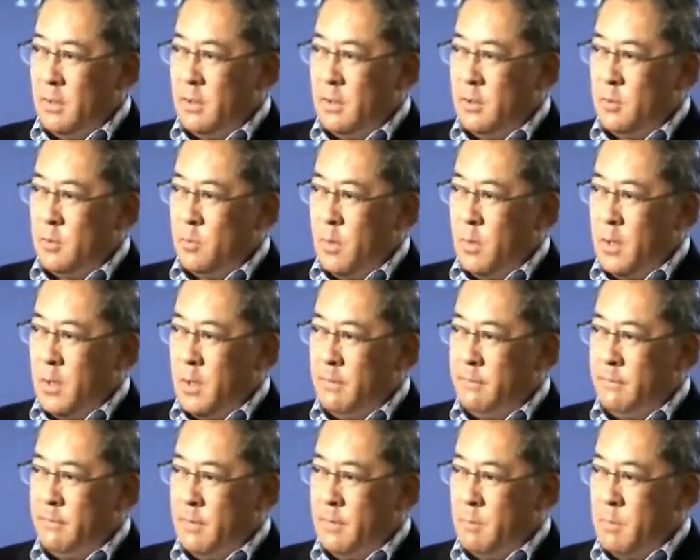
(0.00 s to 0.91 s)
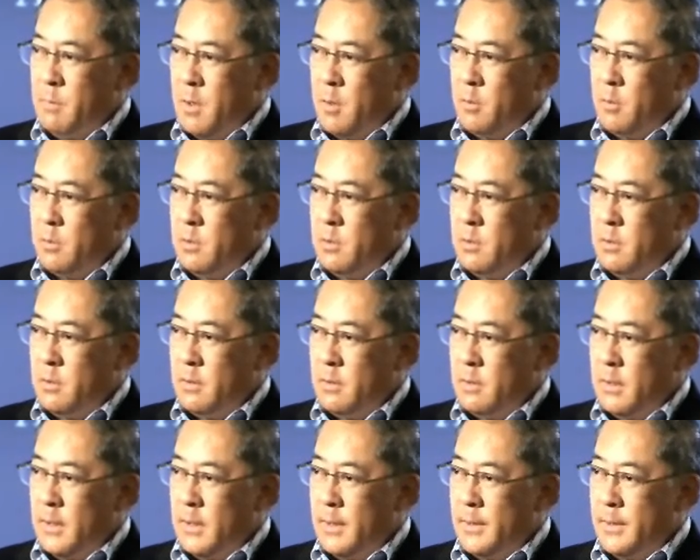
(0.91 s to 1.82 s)
is one of the most
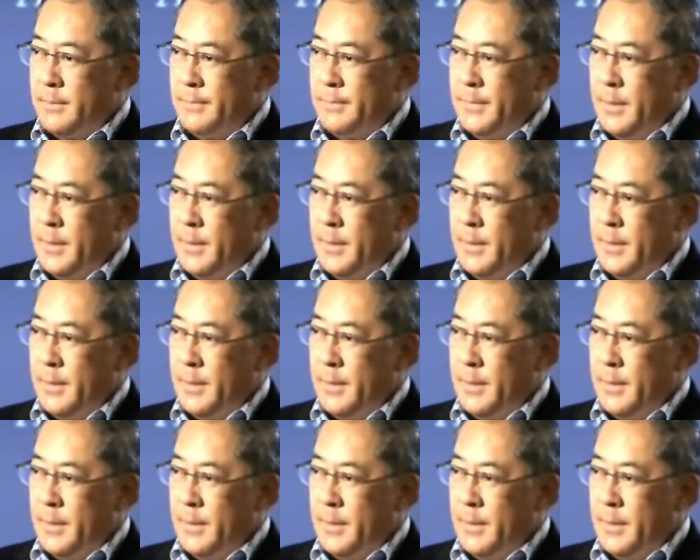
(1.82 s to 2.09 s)
uh,